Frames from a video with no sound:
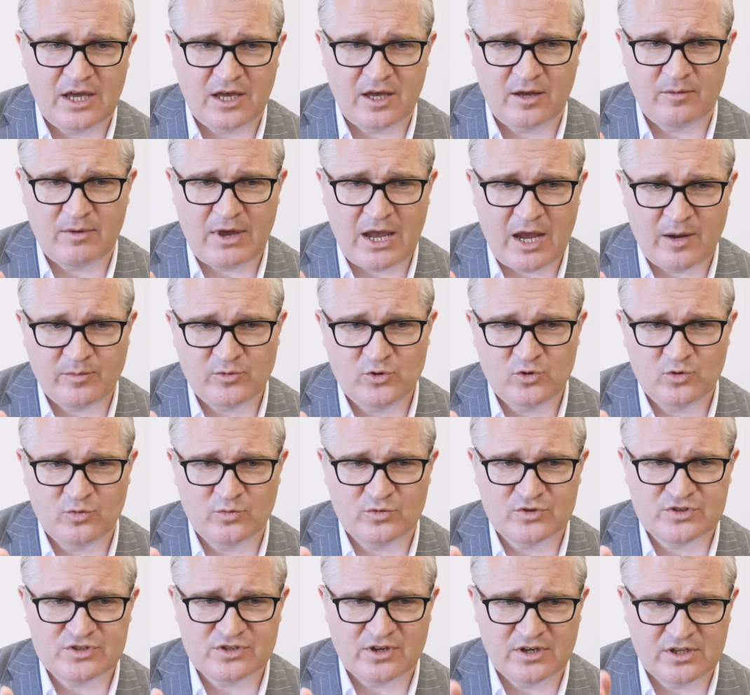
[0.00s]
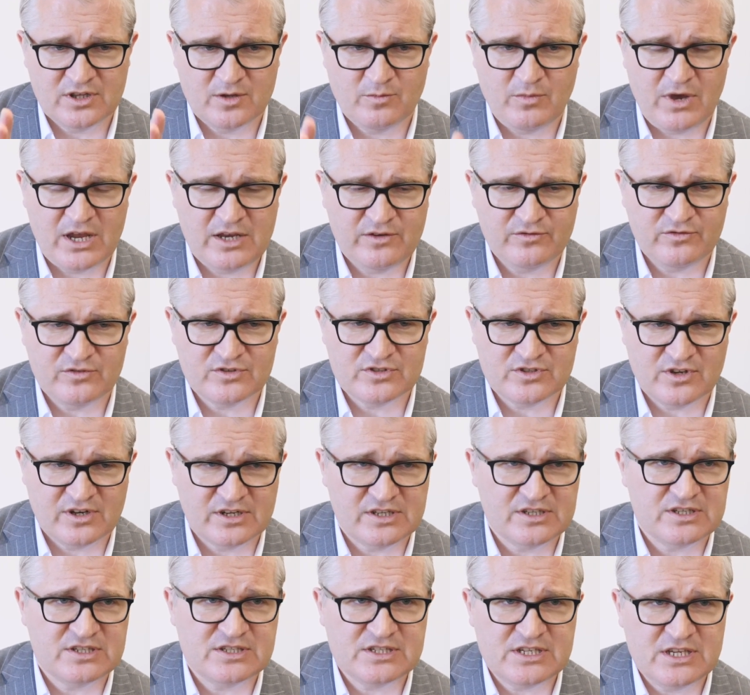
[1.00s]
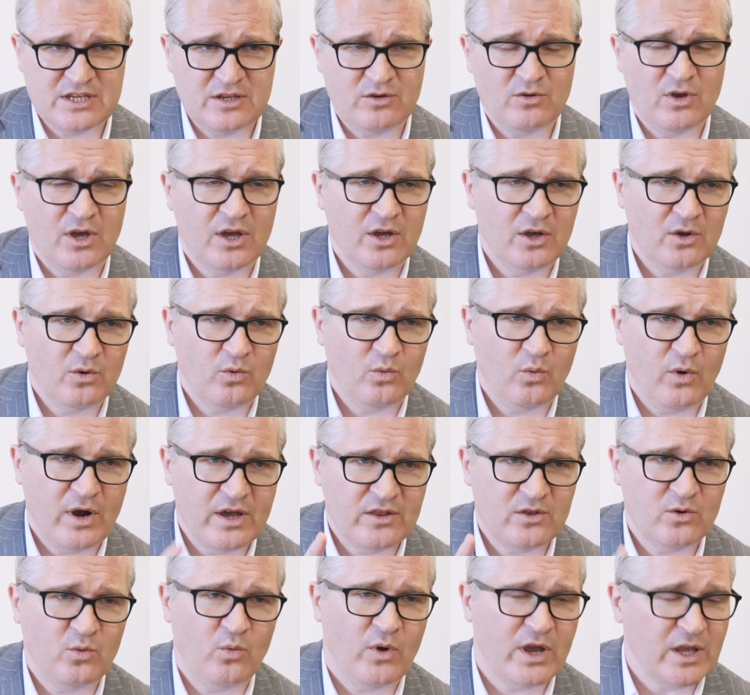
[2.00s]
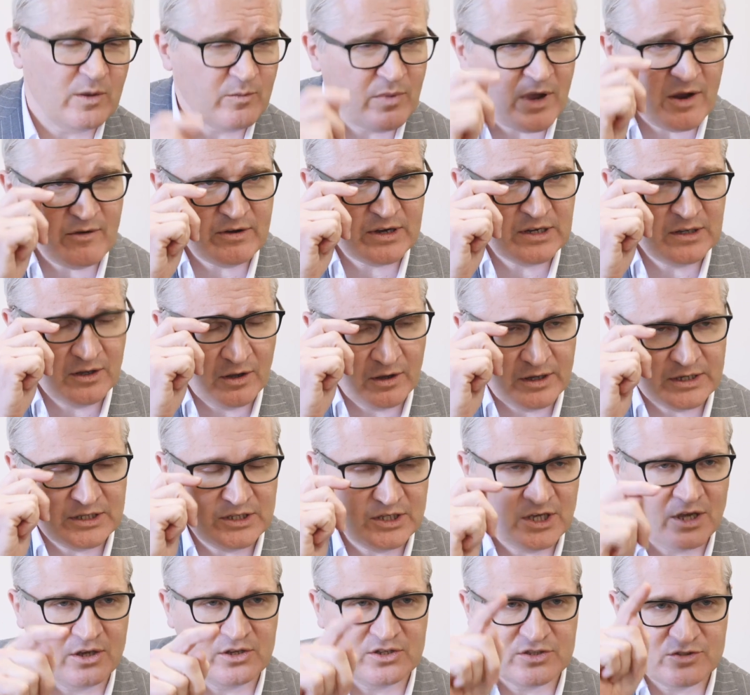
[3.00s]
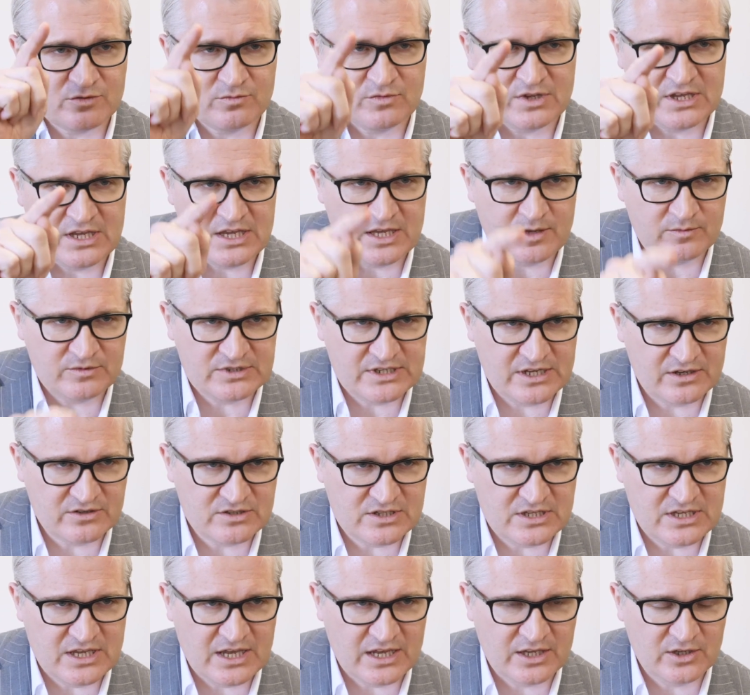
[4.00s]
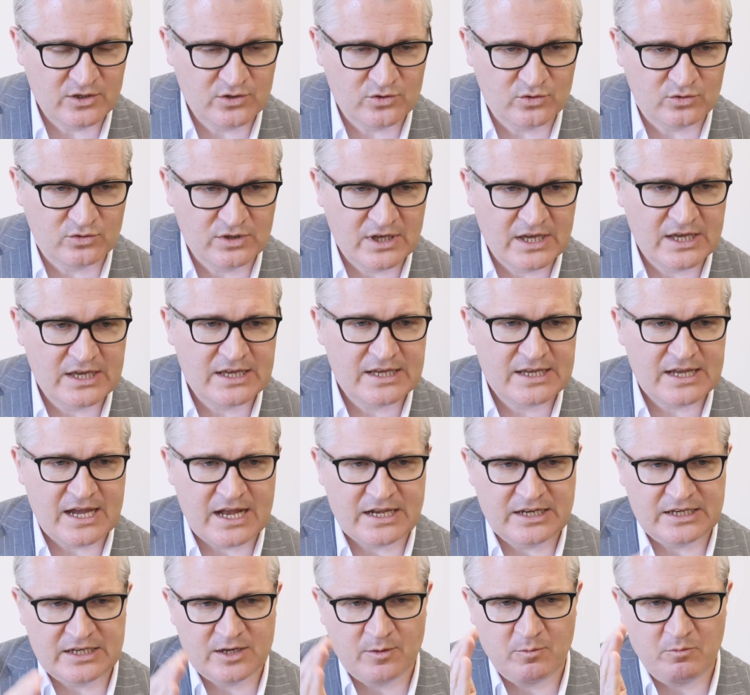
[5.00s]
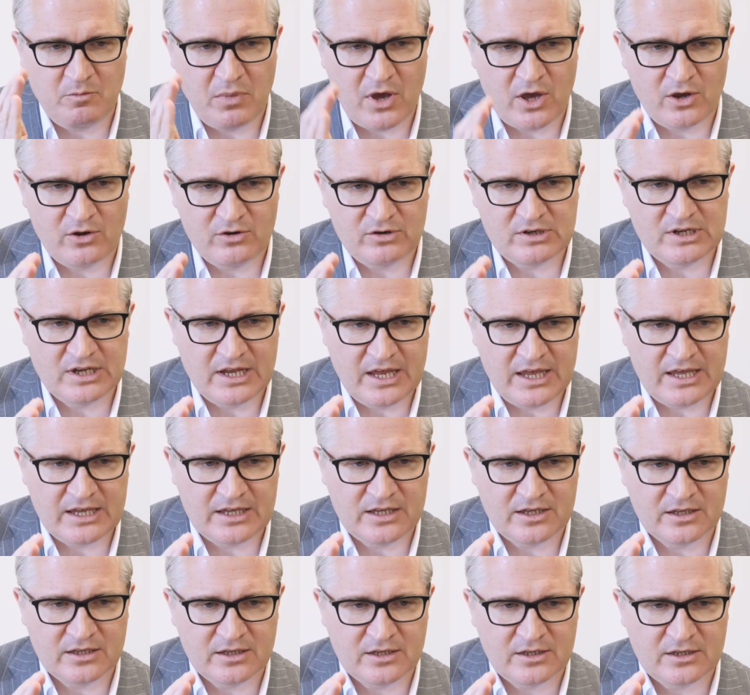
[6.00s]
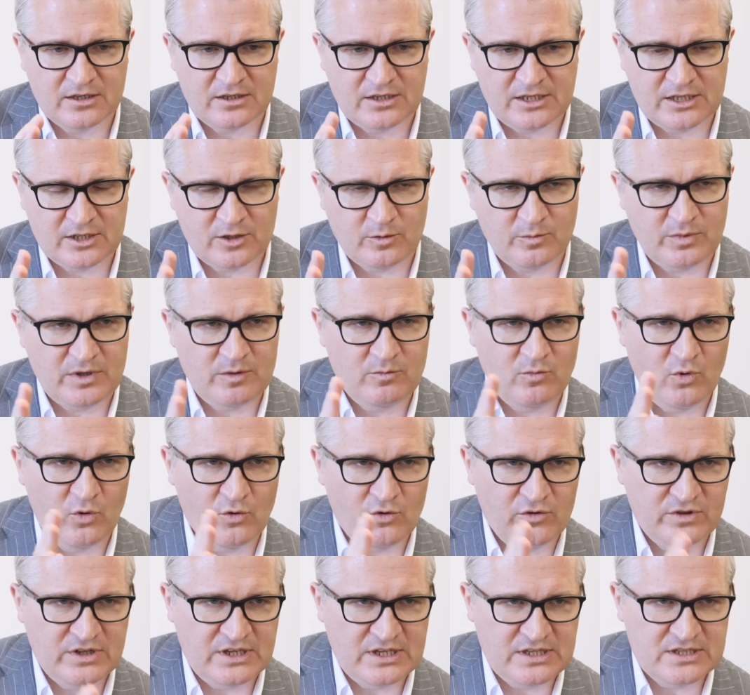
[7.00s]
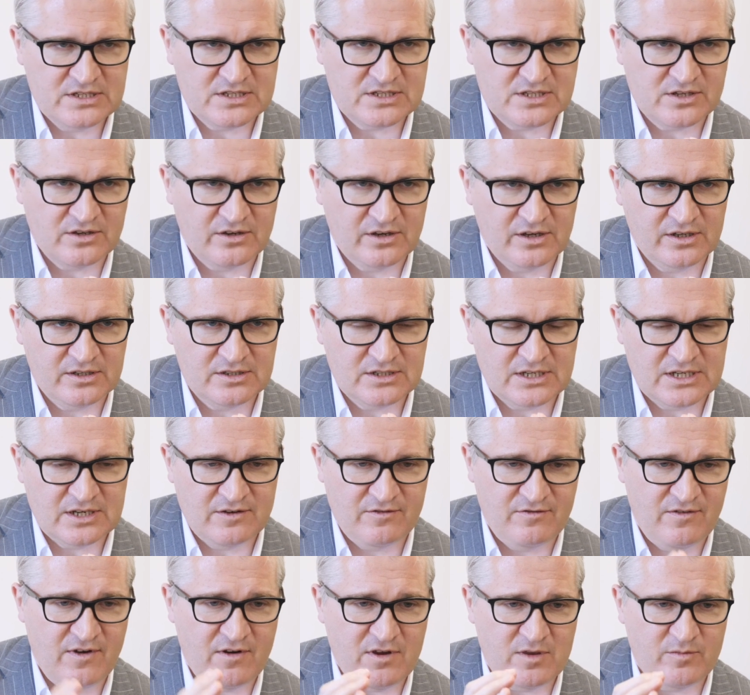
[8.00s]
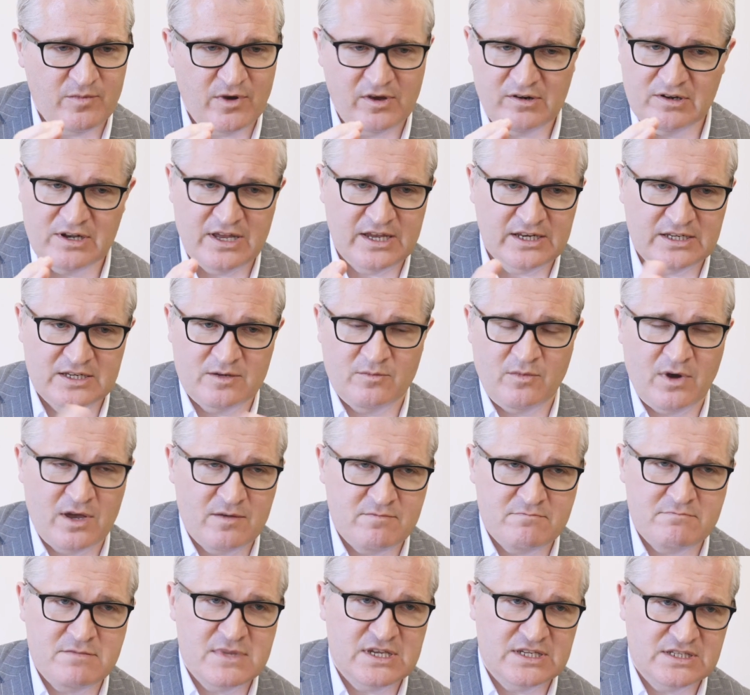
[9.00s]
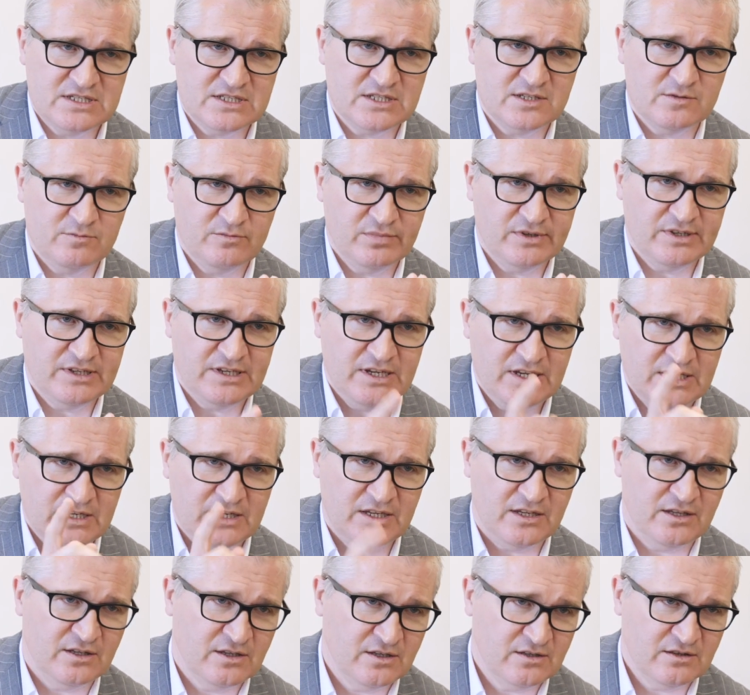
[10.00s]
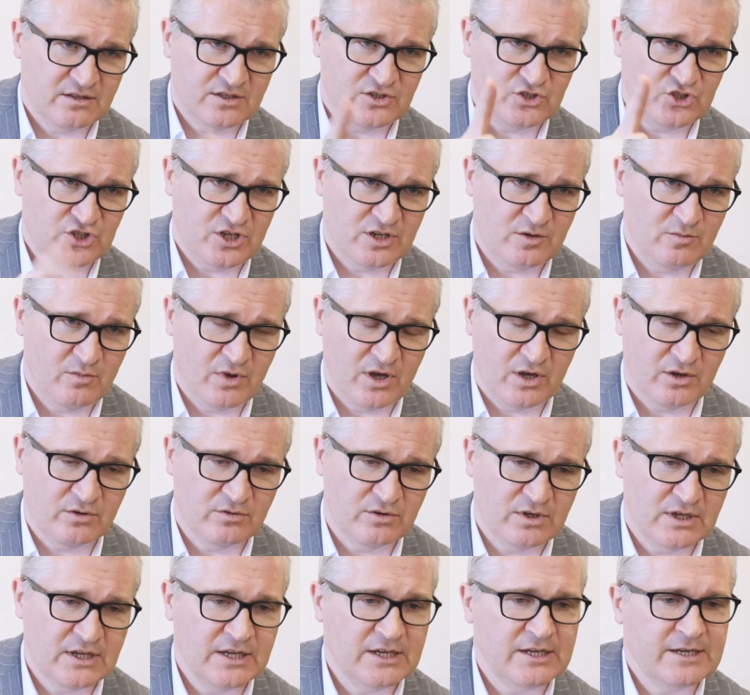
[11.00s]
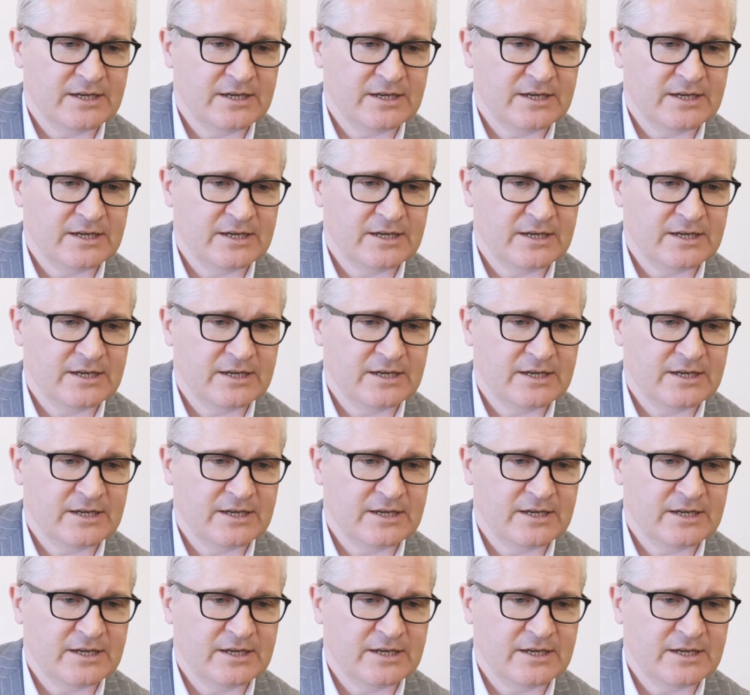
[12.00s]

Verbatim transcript: uh, abnormal side, the painful side, and see where the weight bearing line goes from the hip down to the ankle. And in a bowed leg, it'll be more on the inside. In a very bowed leg, it might miss completely the shin bone.